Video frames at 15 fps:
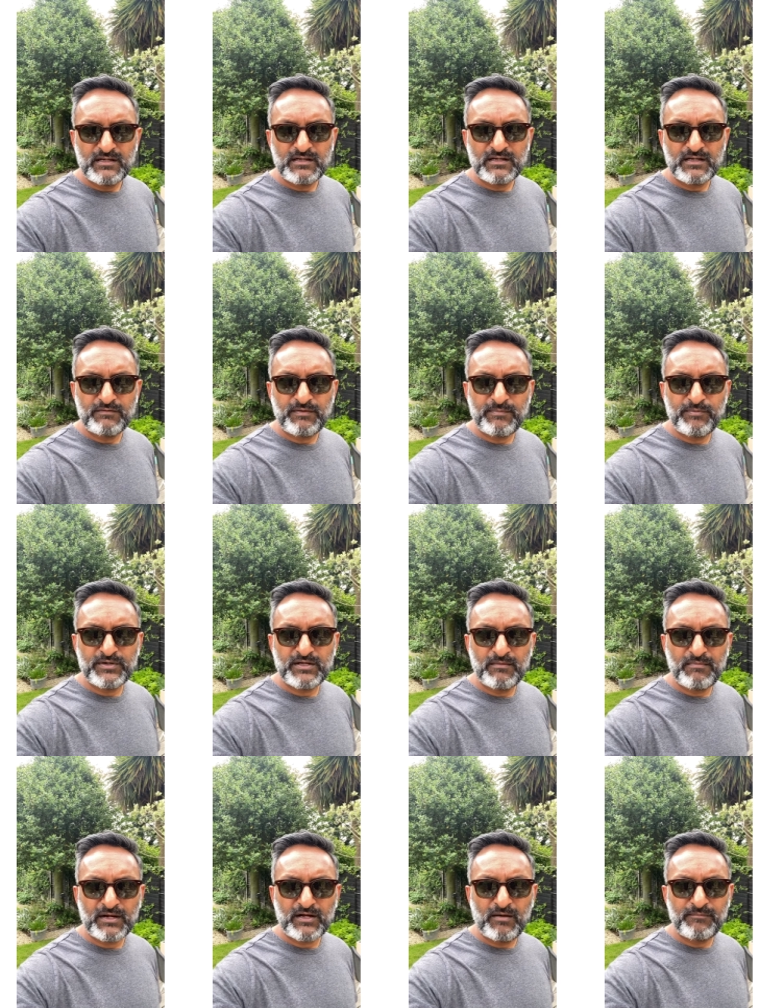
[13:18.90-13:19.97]
if I put it on
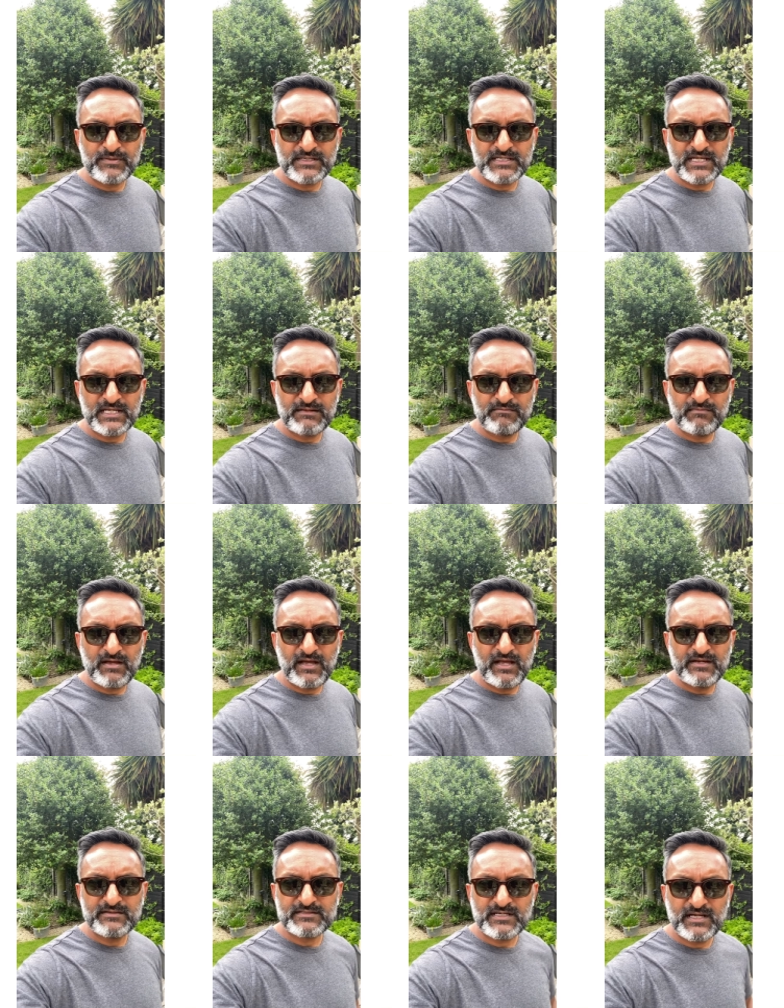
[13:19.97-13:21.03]
my company name
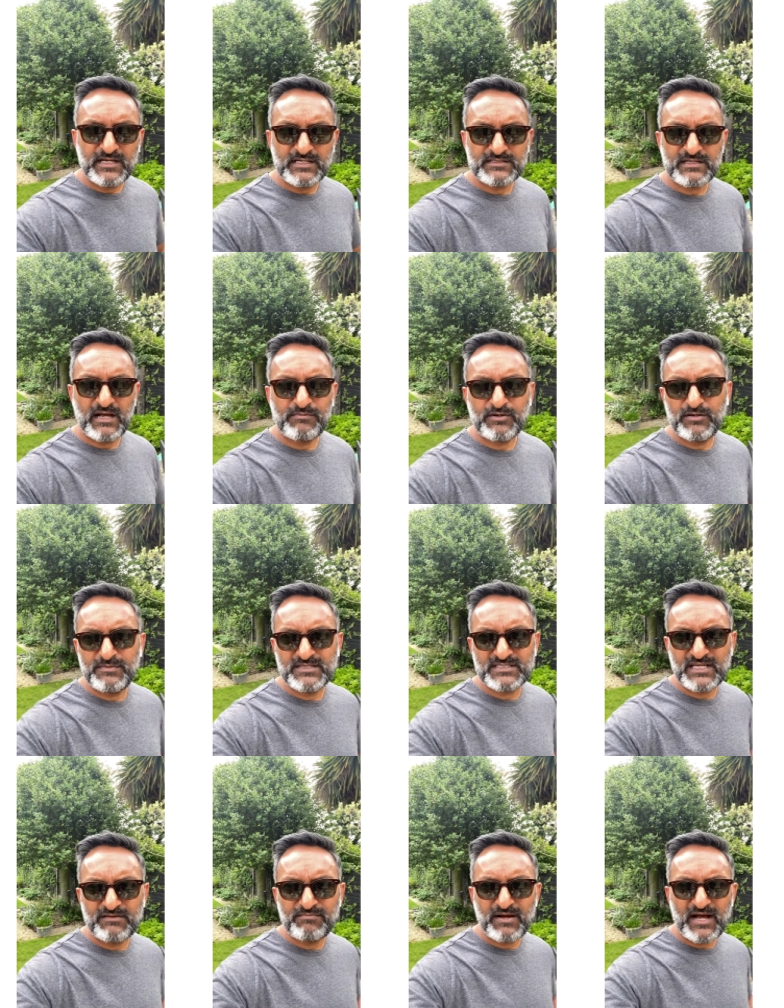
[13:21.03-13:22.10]
and uh, I'm going to be
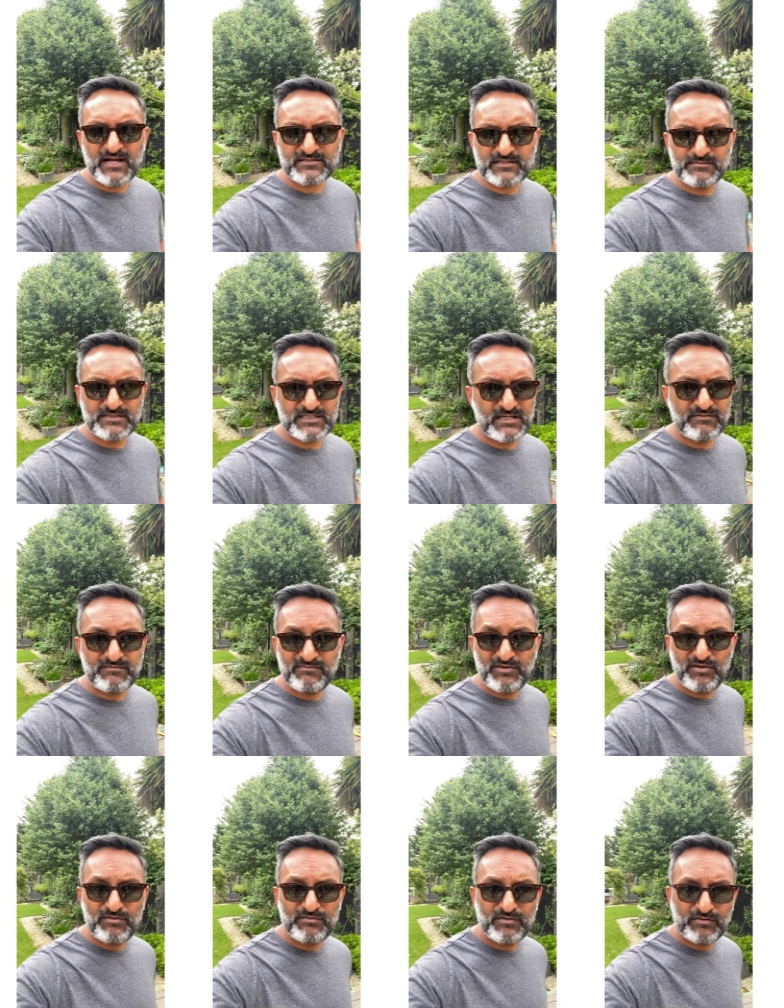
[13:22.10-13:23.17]
safe, my house going to be safe.
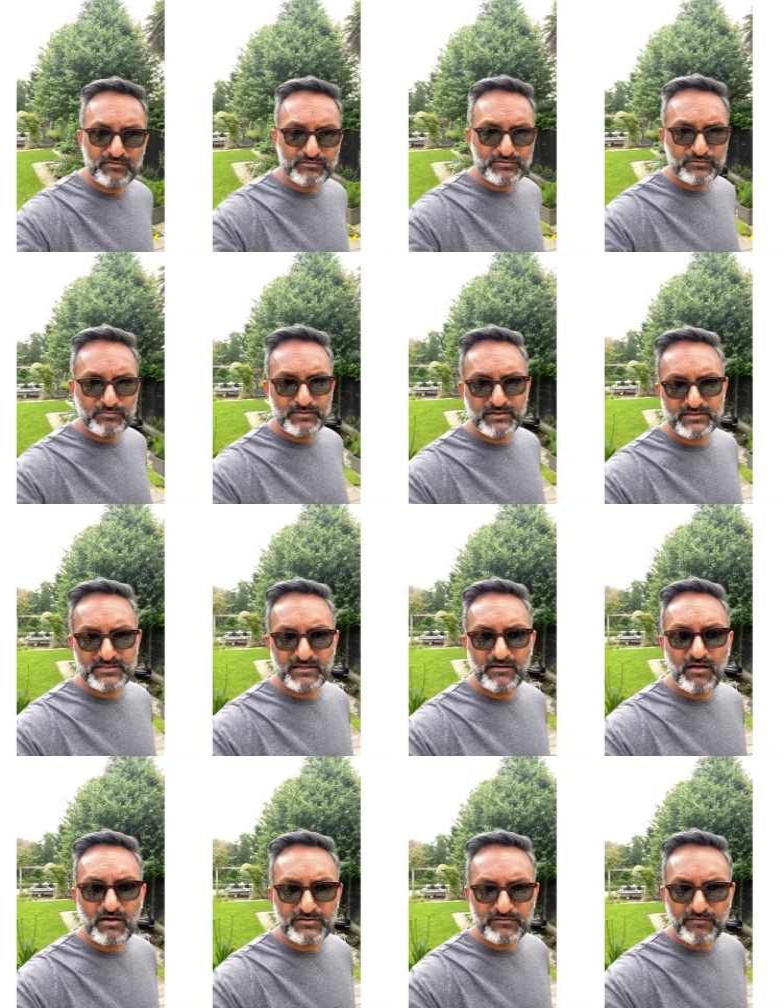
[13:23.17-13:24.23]
No, not at all, because they'll
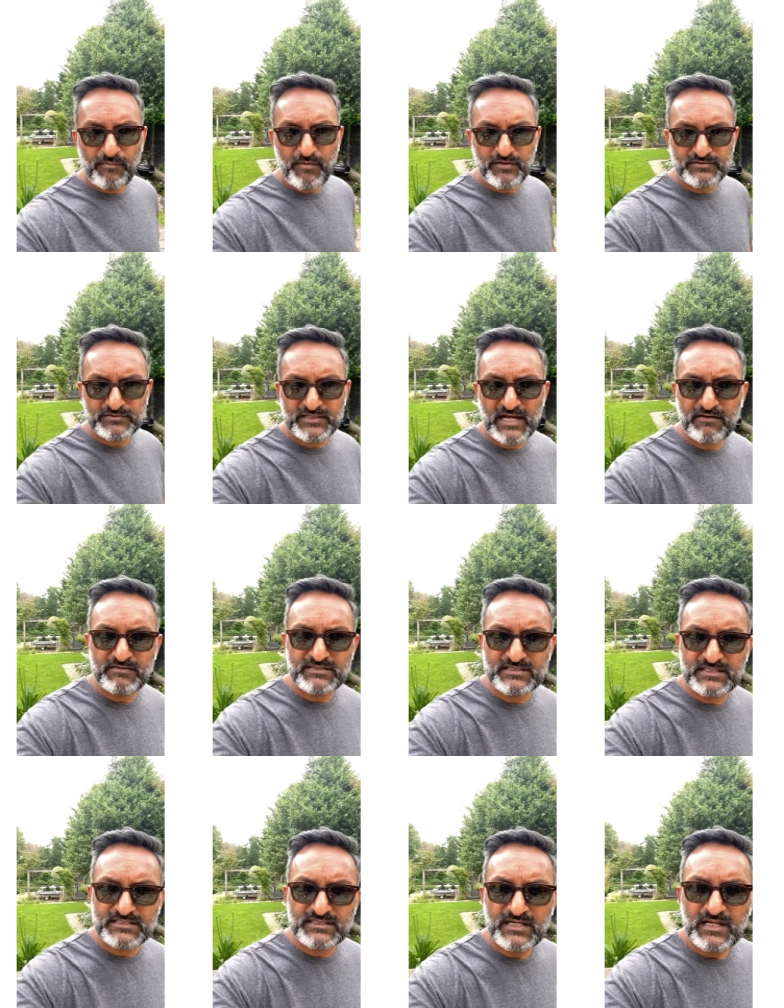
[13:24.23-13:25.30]
ask you for personal
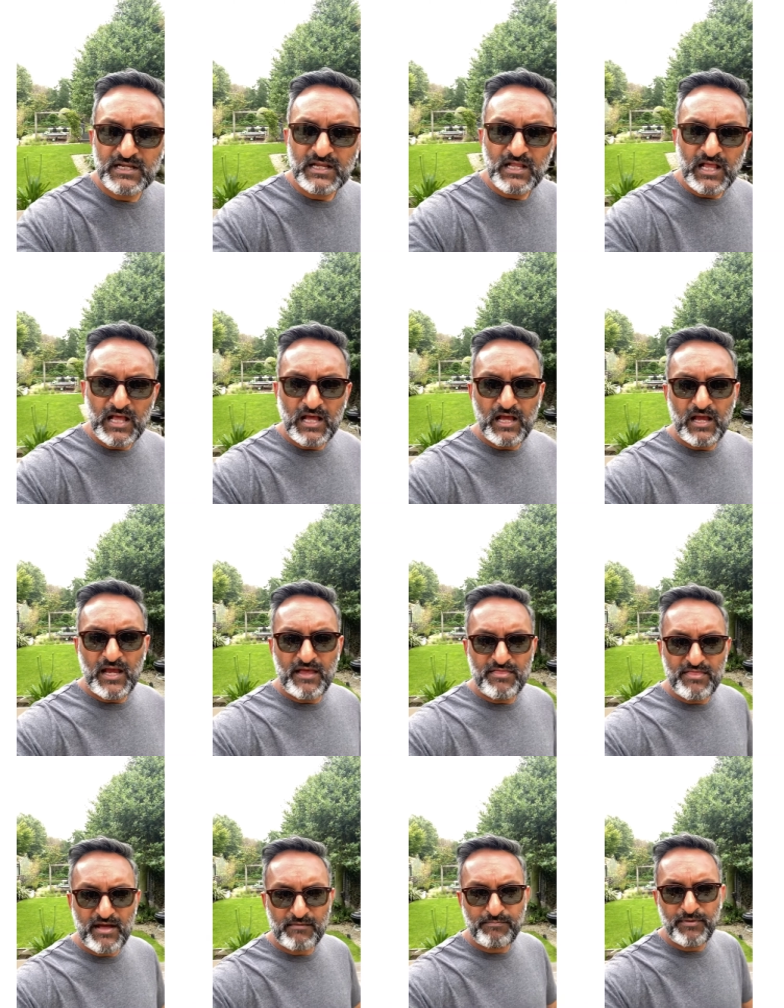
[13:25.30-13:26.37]
guarantees, uh, and
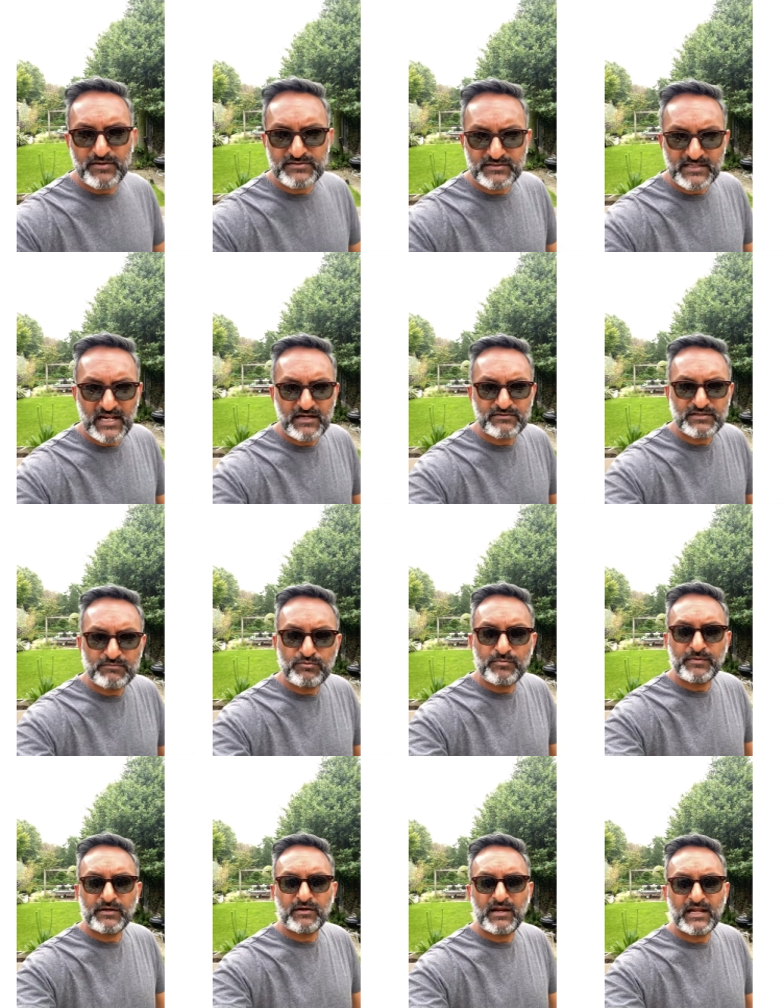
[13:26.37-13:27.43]
that personal guarantee will
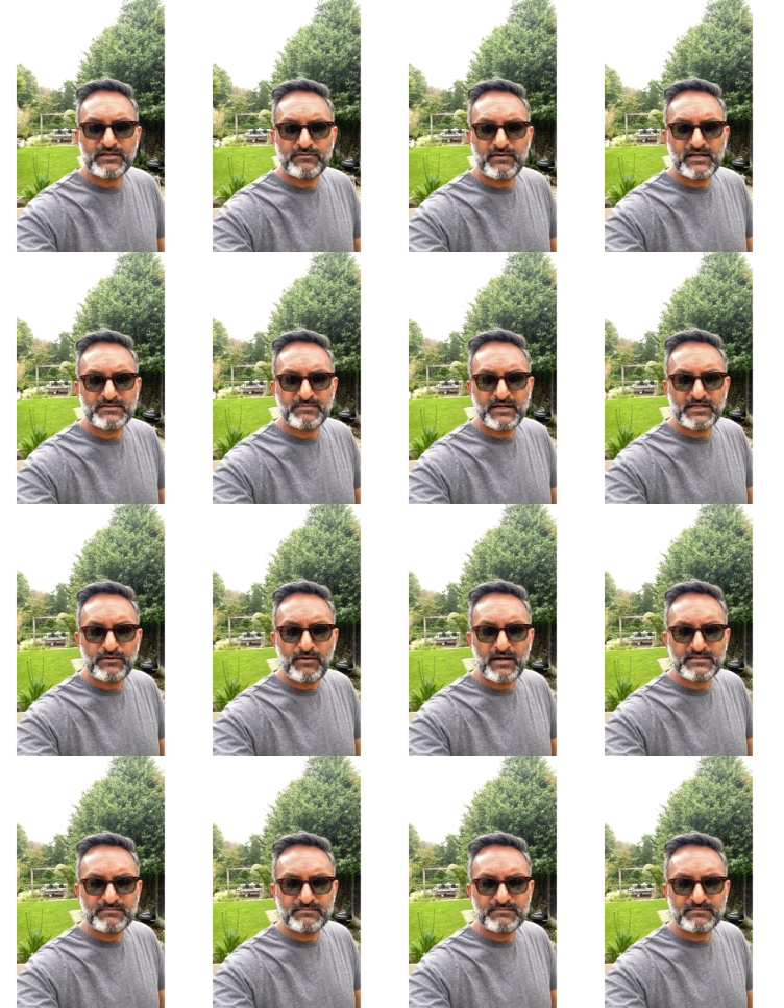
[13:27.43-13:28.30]
be collateralized by your